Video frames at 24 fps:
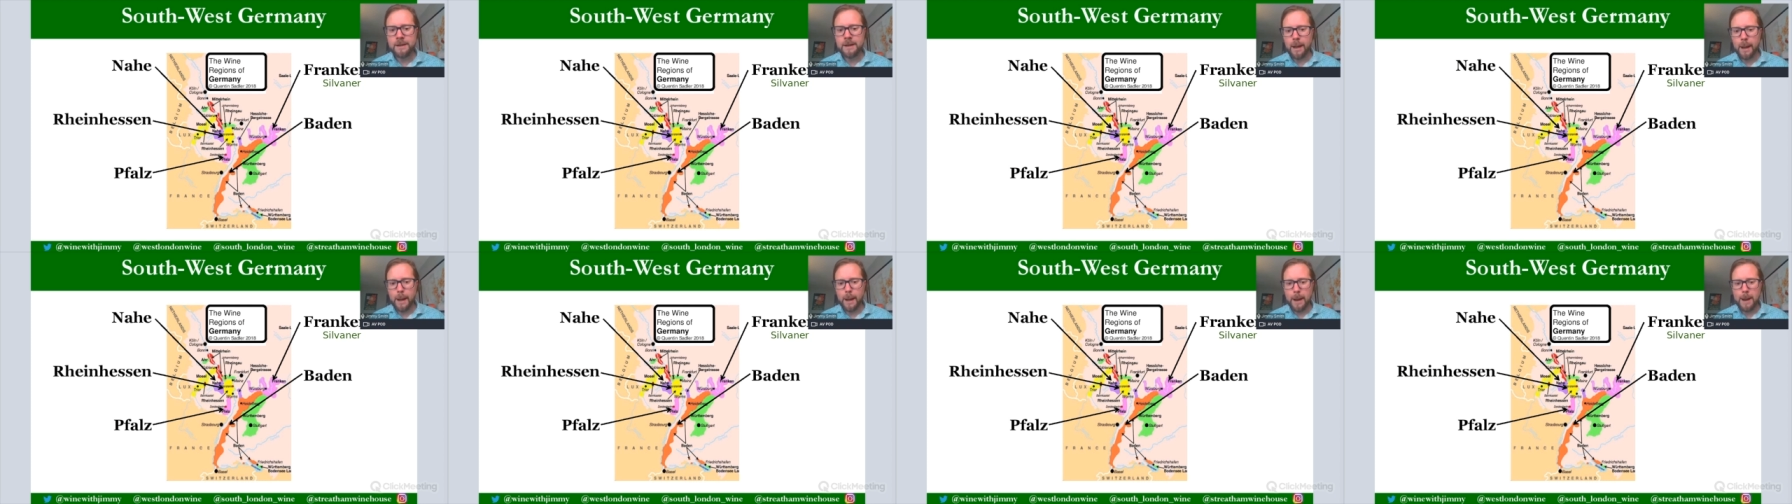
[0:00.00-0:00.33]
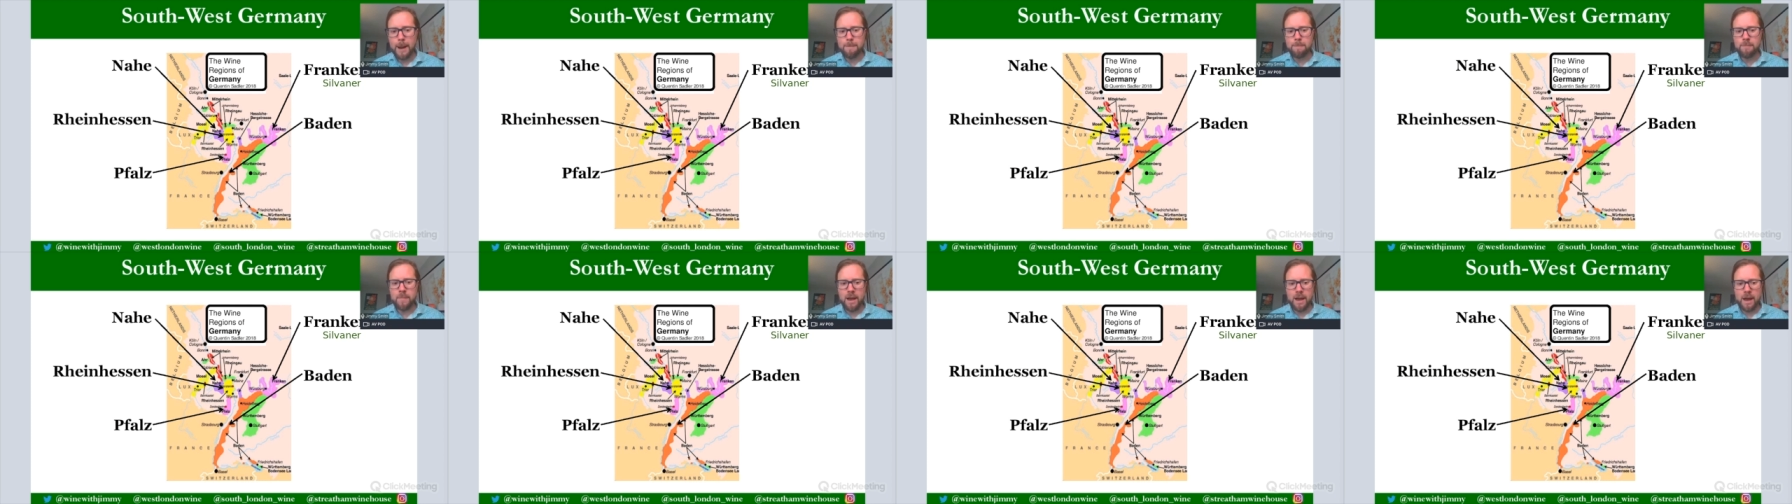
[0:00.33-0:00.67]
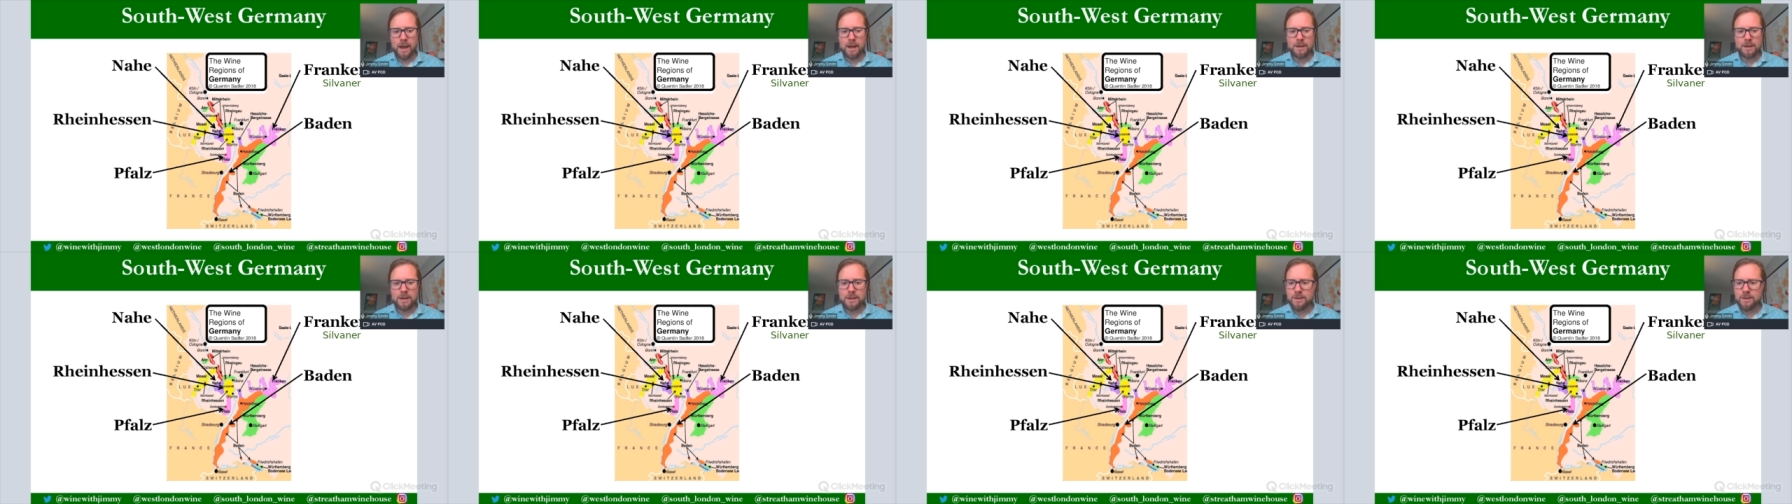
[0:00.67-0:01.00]

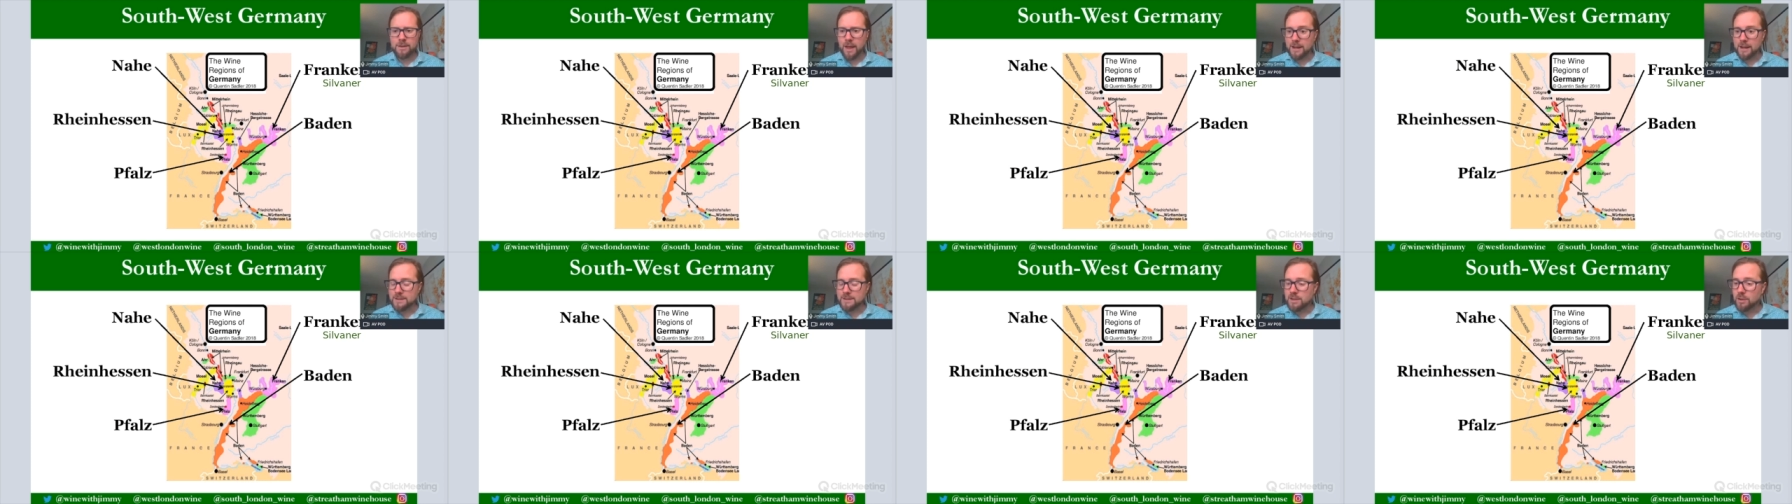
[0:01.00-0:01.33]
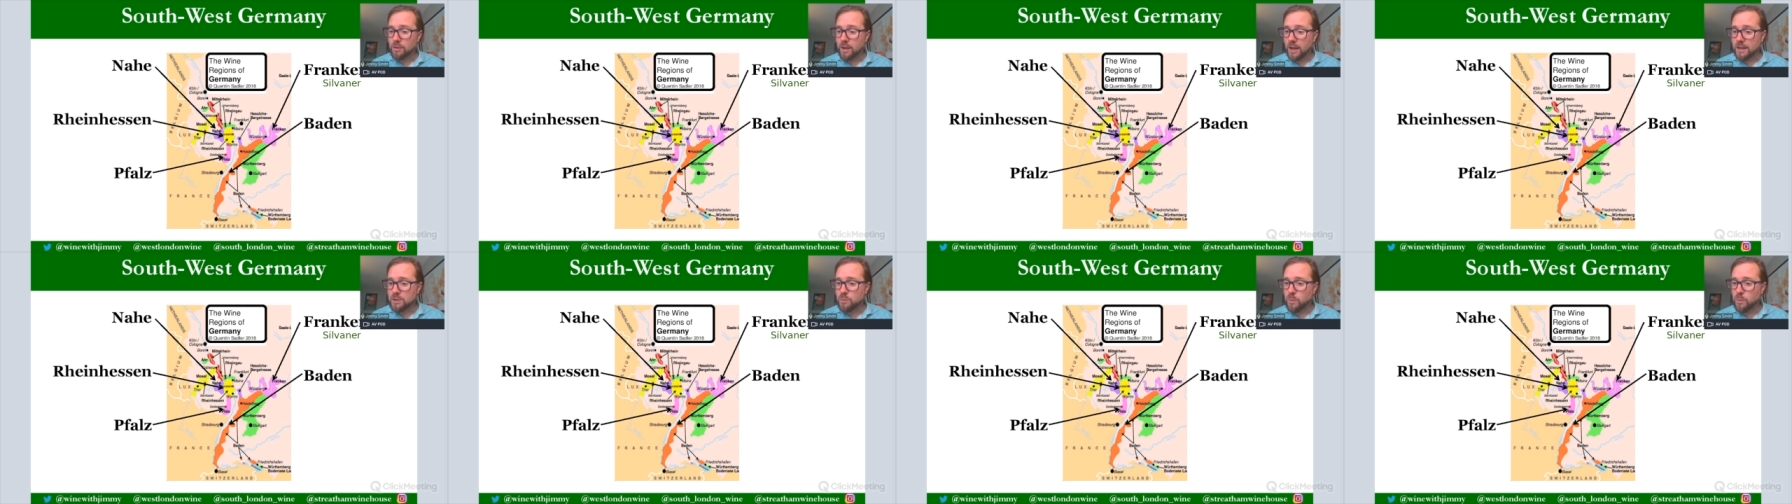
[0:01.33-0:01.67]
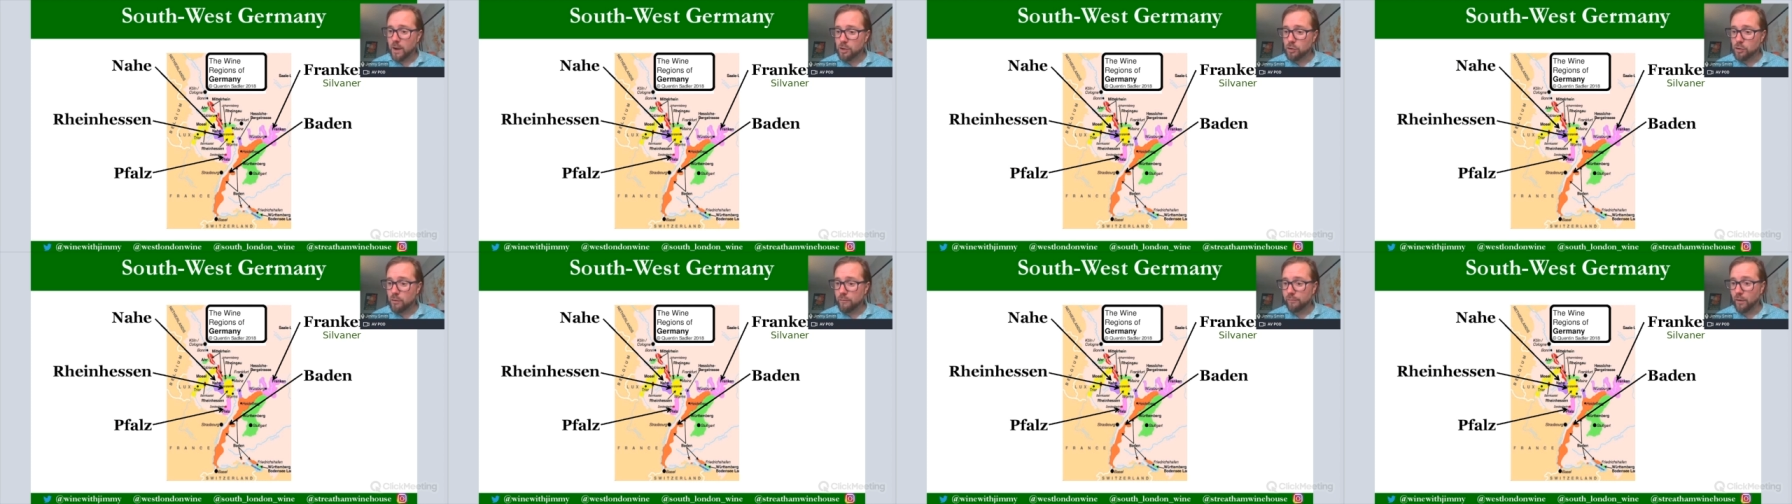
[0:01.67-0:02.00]
And in that, that's where
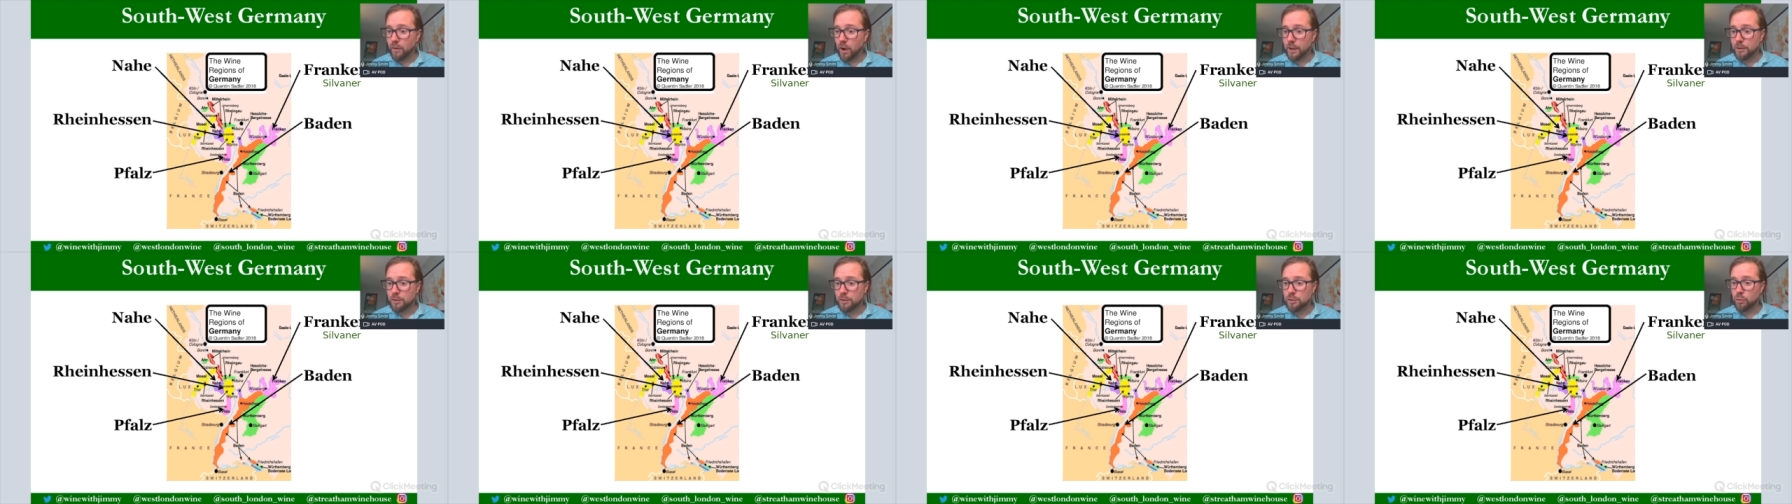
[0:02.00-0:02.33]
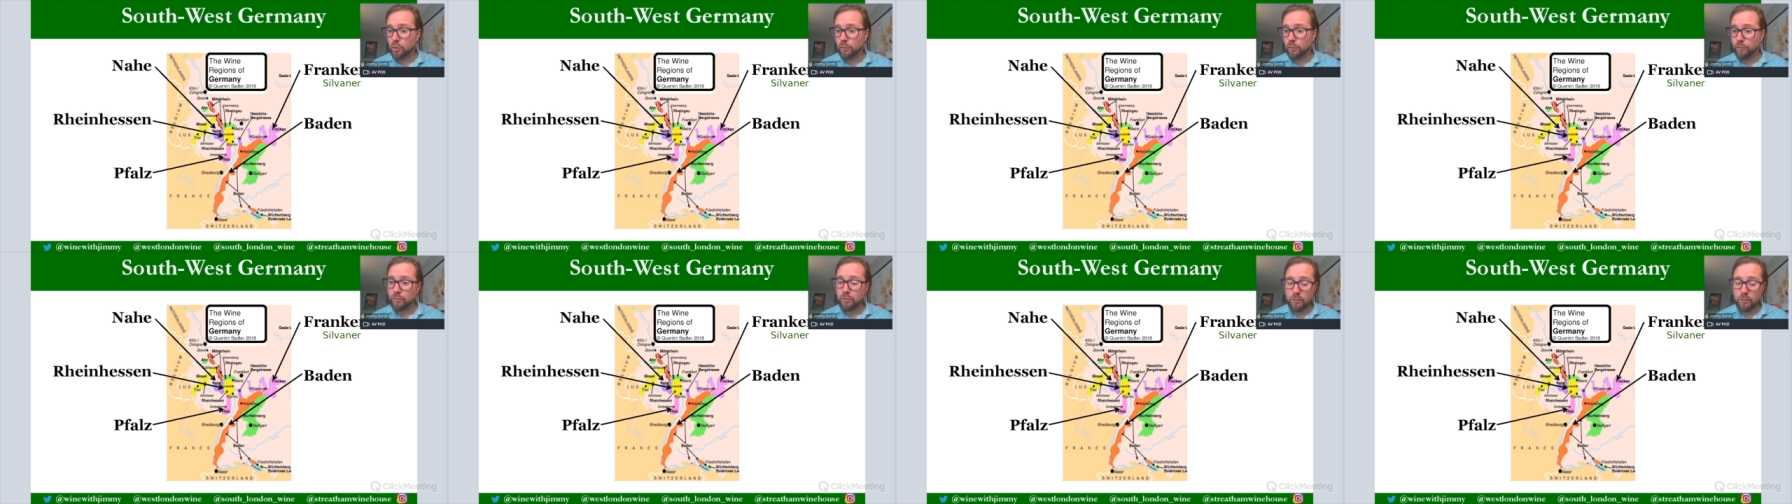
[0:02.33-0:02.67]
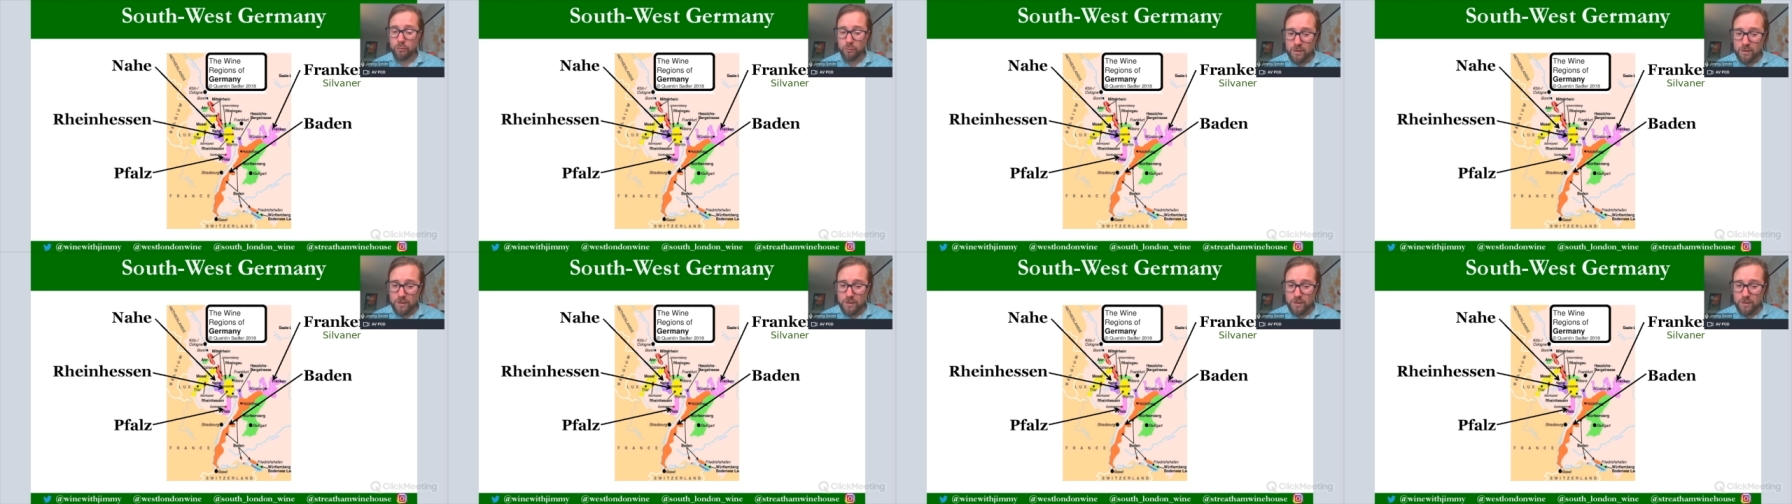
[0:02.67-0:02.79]
you find the